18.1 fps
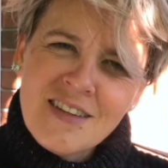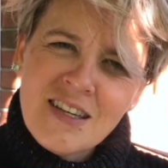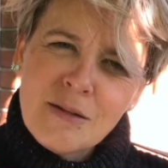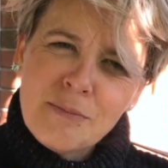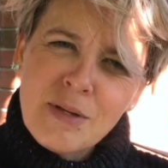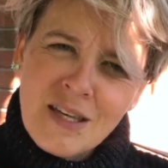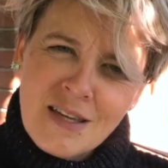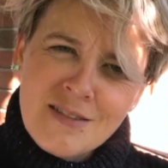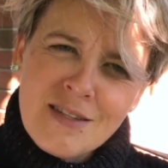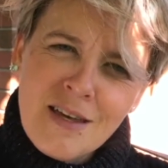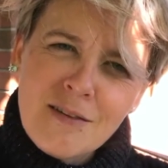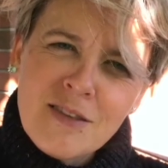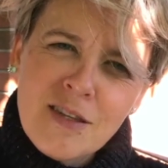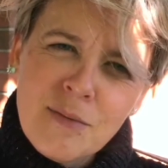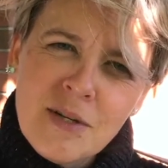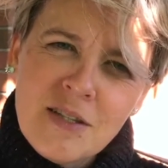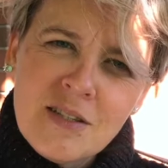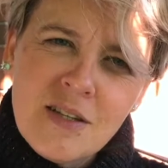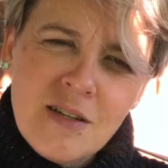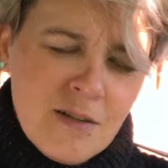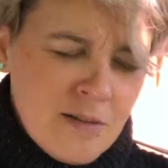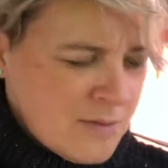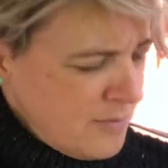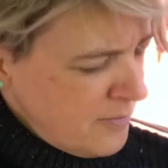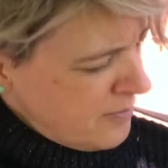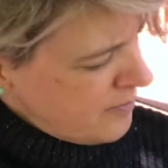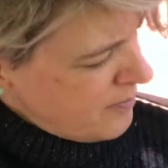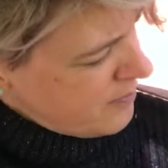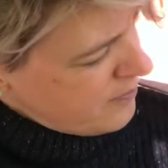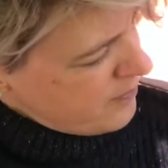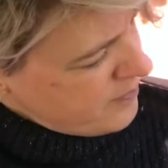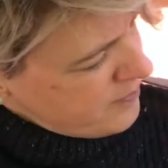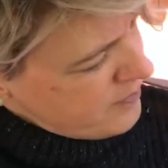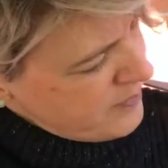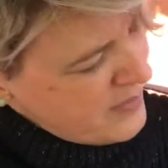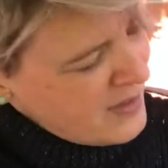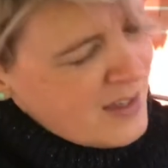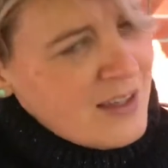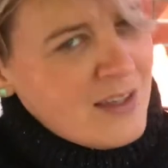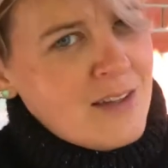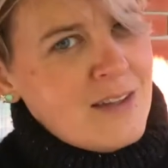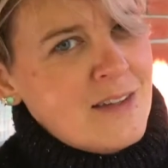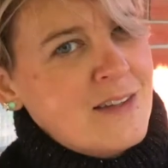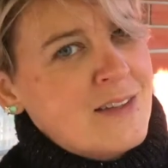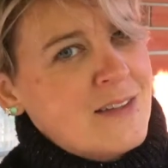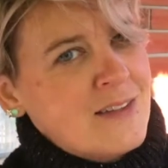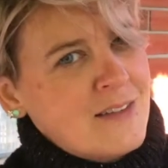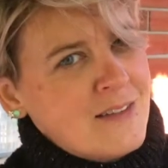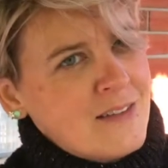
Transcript: Because out the window is,